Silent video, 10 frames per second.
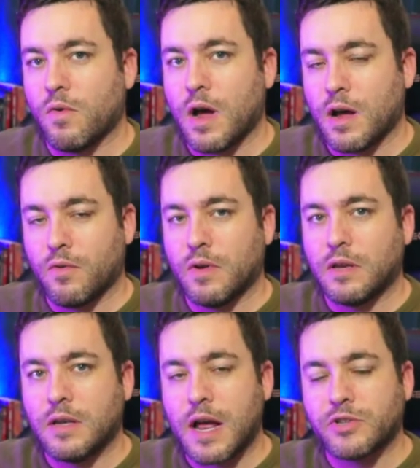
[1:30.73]
Uh,
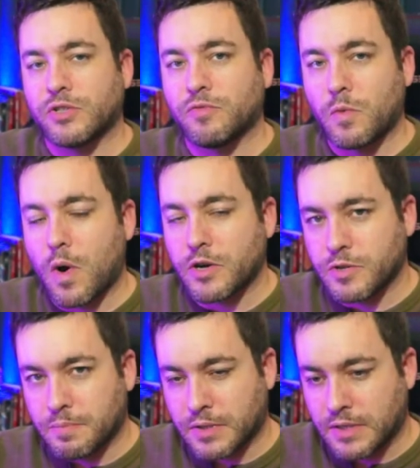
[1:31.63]
not just rewatch
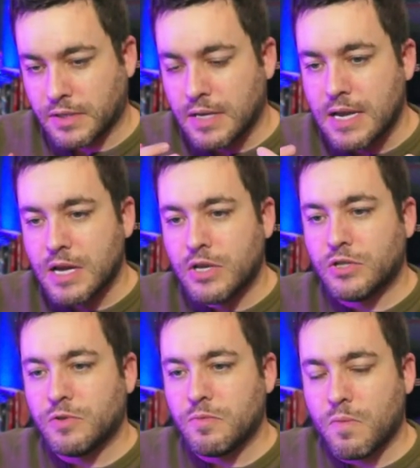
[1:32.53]
it, but to
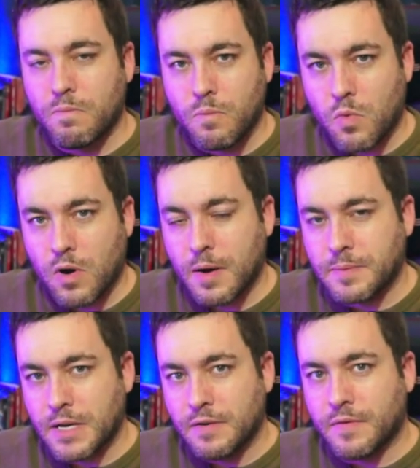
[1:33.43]
do m- more
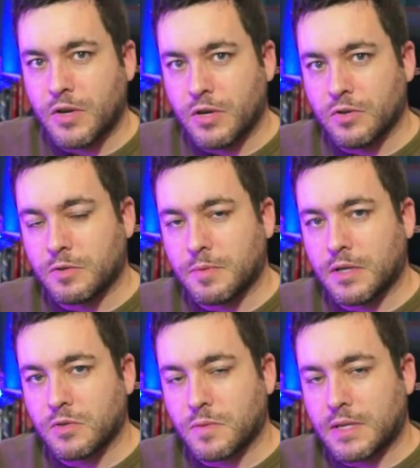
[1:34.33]
updated videos
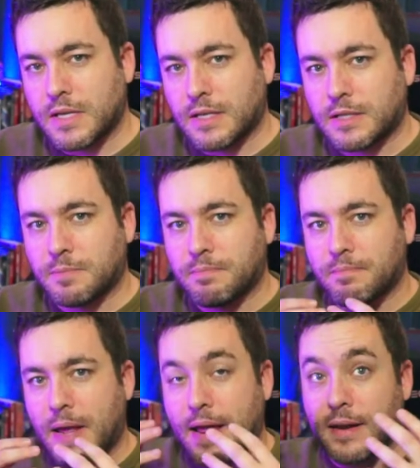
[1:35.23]
because with the
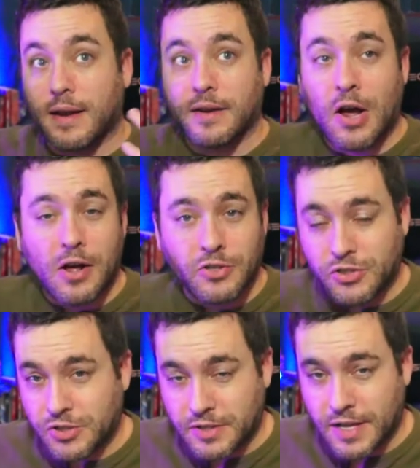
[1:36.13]
expanding
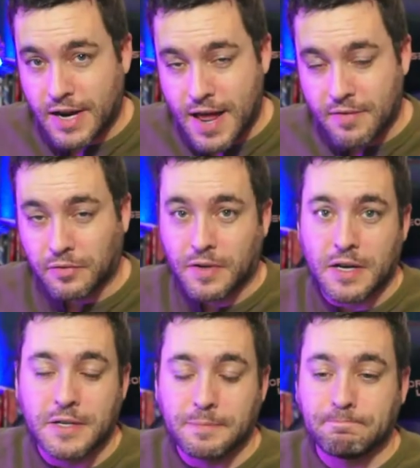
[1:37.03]
knowledge that I have of
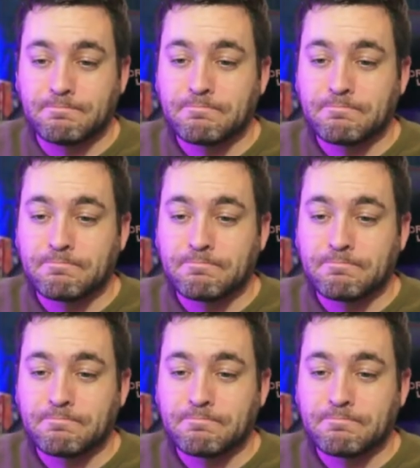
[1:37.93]
Gundam,